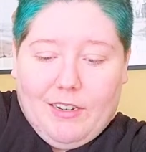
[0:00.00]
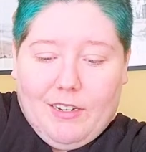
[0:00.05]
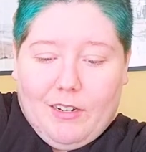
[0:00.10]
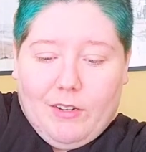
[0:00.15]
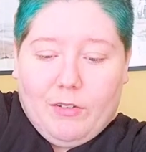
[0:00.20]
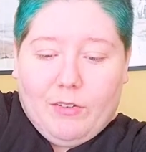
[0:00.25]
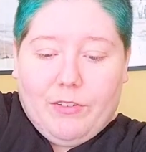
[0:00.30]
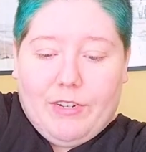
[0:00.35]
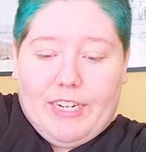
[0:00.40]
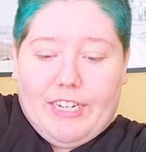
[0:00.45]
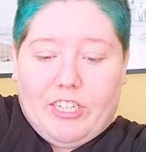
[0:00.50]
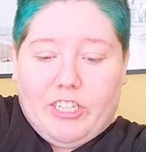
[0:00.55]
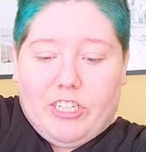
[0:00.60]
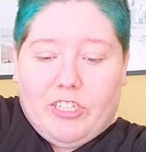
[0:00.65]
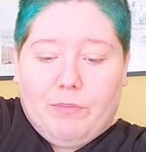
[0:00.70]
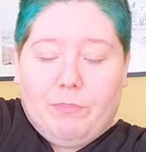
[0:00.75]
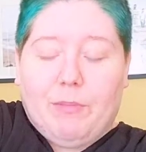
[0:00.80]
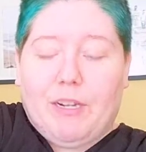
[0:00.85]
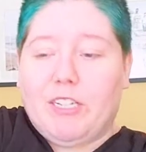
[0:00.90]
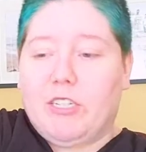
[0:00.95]
reach
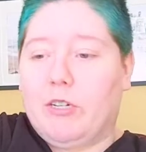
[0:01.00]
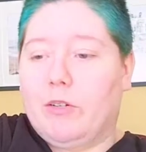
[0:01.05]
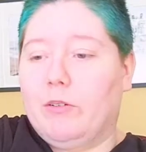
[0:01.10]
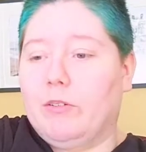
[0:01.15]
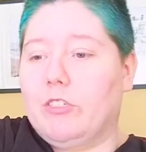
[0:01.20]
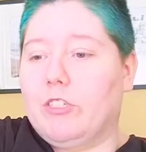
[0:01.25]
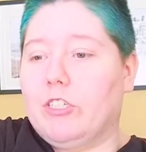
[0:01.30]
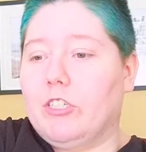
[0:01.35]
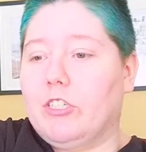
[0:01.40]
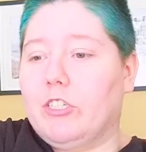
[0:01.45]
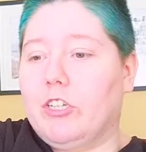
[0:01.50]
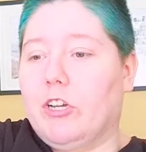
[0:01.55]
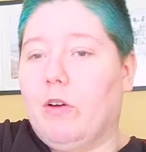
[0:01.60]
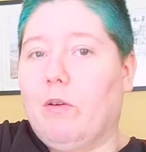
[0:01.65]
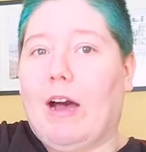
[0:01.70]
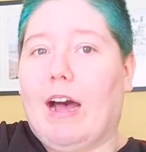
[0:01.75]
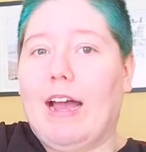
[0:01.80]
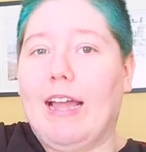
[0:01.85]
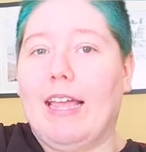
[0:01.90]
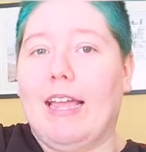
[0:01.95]
my toes. So
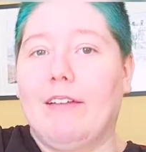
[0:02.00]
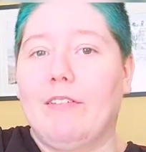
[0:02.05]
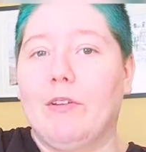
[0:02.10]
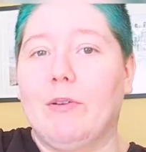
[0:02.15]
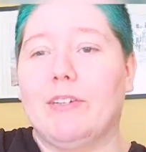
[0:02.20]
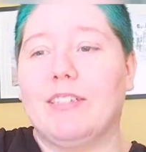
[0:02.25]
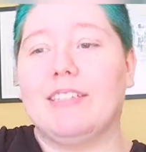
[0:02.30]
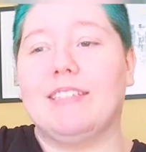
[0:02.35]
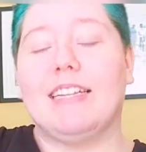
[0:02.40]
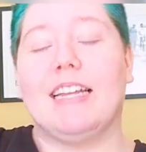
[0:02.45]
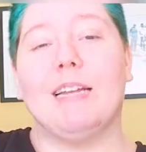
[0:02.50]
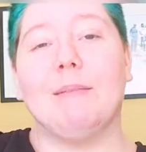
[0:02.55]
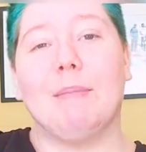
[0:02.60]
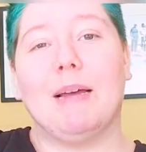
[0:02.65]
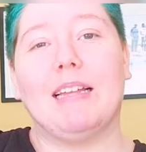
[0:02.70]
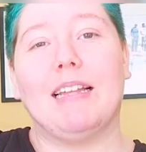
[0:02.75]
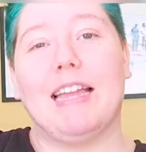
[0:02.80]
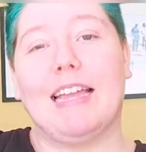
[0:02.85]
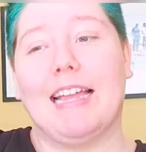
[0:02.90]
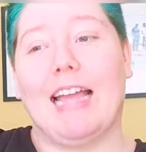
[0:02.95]
I have to extend my
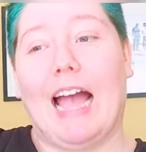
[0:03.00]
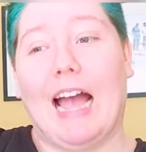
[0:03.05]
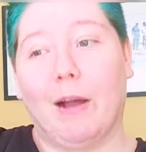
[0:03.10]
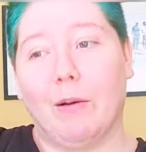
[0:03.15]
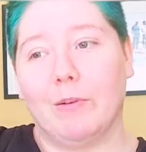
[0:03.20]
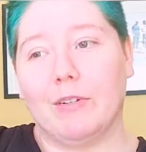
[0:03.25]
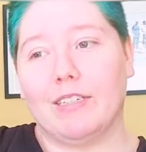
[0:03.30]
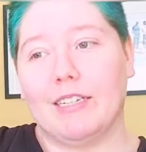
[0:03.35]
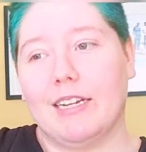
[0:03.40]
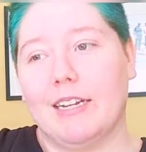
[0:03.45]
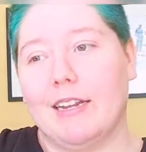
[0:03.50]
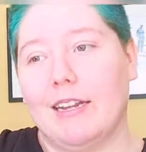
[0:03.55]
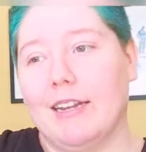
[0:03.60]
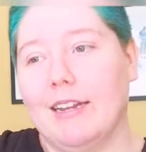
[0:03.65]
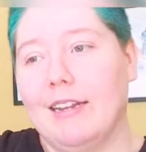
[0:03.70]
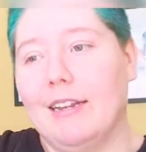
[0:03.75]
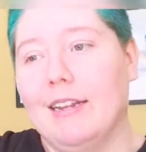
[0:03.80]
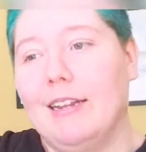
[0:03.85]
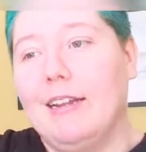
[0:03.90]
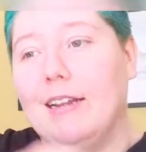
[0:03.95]
leg out,
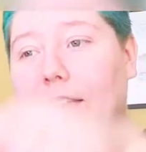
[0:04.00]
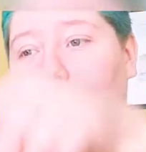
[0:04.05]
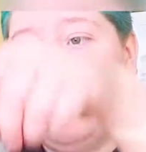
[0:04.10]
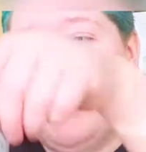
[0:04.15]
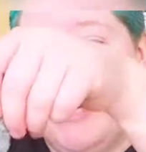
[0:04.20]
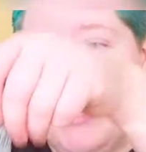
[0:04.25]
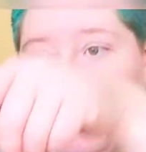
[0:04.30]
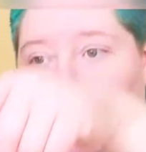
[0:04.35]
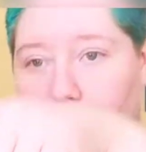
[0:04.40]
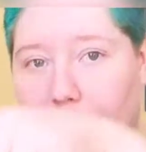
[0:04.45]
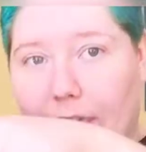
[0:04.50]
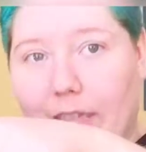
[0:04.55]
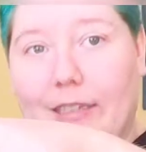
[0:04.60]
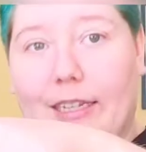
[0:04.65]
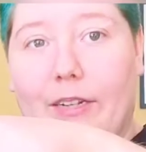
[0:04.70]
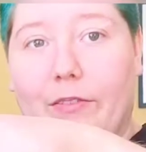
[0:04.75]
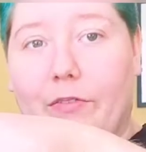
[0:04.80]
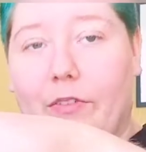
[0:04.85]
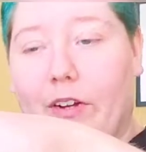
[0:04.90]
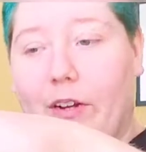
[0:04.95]
like directly
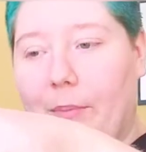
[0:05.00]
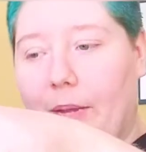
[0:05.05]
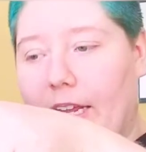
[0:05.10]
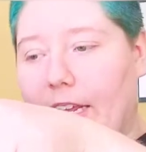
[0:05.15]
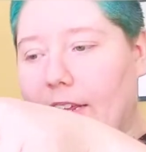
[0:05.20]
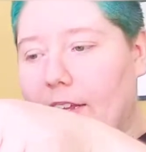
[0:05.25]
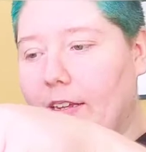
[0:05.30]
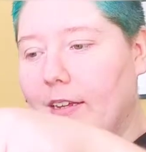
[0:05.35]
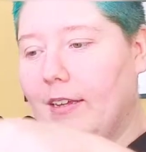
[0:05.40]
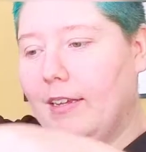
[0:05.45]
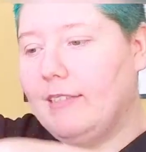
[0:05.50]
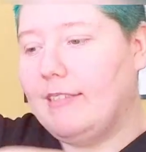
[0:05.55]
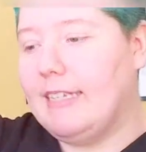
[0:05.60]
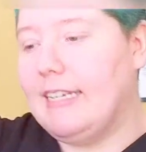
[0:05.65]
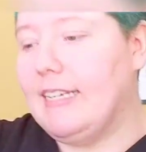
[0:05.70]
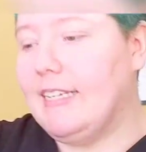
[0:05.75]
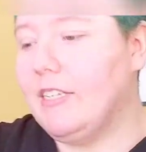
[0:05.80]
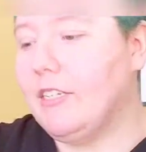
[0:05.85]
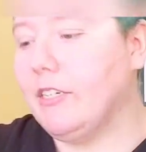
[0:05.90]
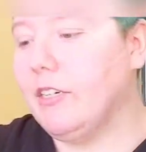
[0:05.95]
in front of me. It's
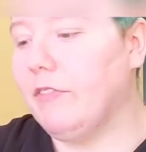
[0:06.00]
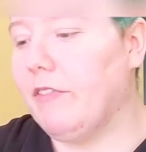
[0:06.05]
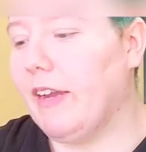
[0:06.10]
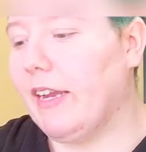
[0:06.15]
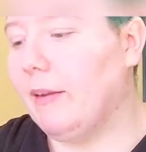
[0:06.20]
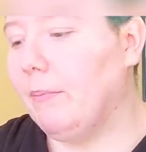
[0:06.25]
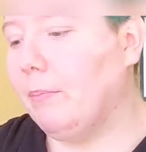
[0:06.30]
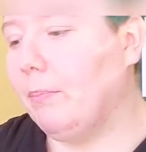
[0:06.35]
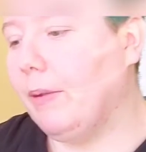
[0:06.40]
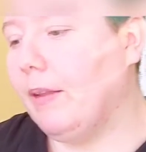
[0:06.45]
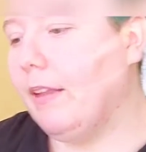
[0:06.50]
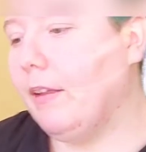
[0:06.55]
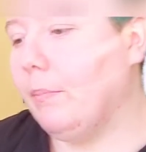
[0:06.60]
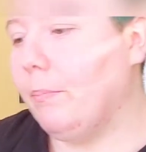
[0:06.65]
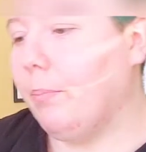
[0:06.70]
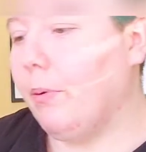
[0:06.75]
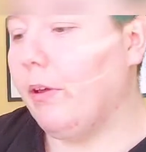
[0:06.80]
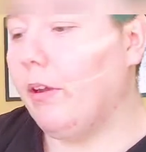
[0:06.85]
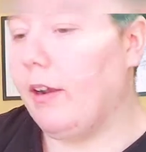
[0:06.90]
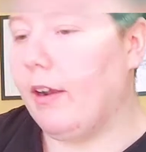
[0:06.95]
easier if I can
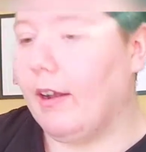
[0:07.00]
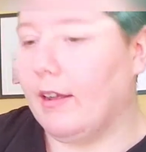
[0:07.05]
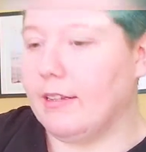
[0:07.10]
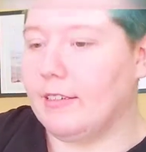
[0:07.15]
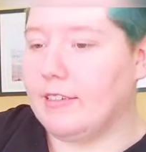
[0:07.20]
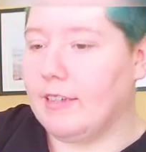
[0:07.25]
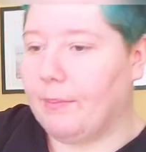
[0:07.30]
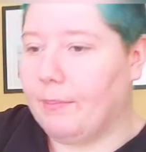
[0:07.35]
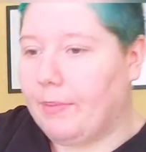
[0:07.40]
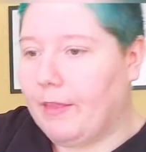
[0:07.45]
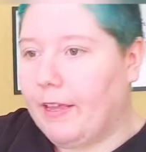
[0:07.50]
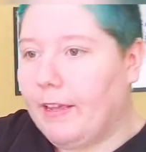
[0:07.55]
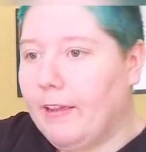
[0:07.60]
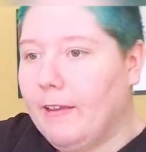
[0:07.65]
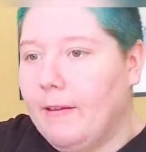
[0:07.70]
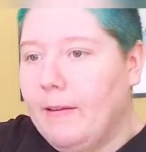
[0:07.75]
put it on something,